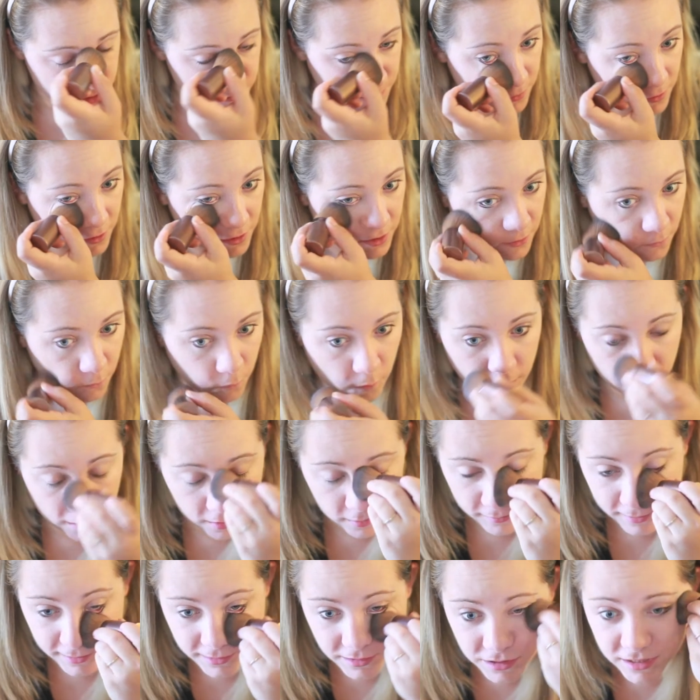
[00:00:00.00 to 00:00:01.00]
up on it.
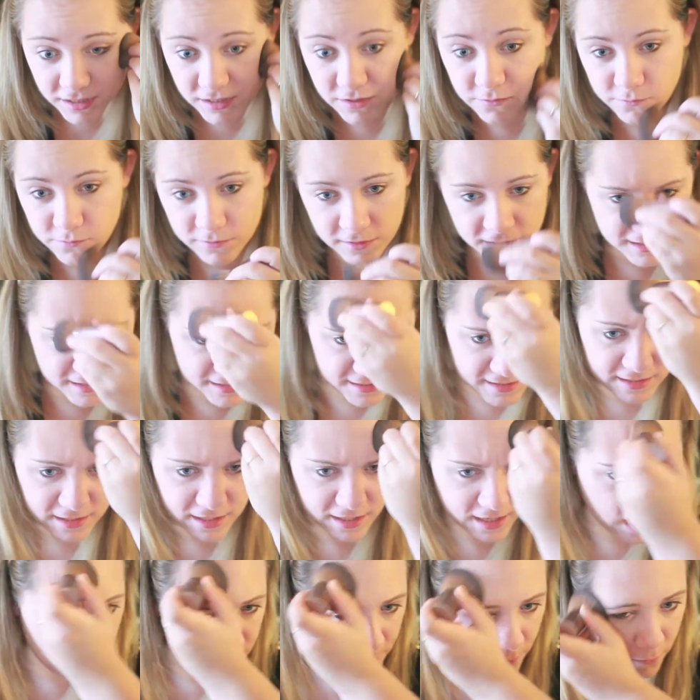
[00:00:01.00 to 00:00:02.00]
Well, they just released it a
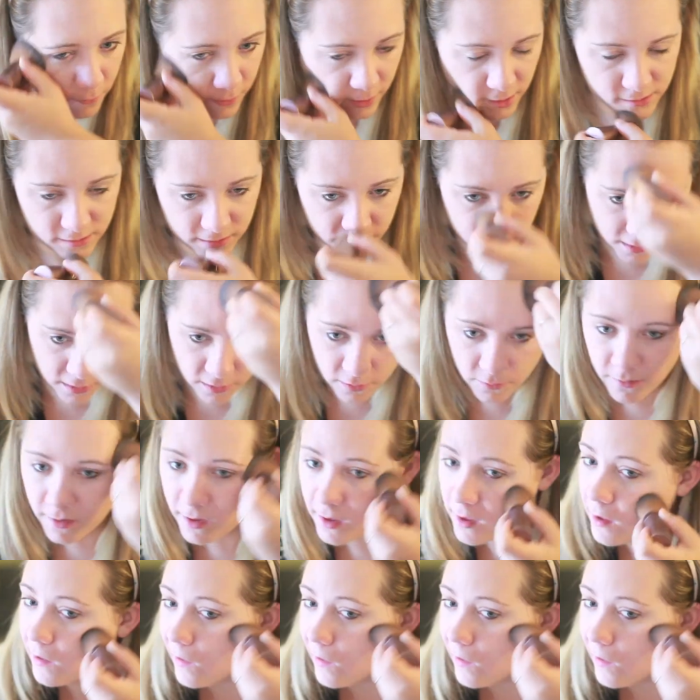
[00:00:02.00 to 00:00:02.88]
couple weeks ago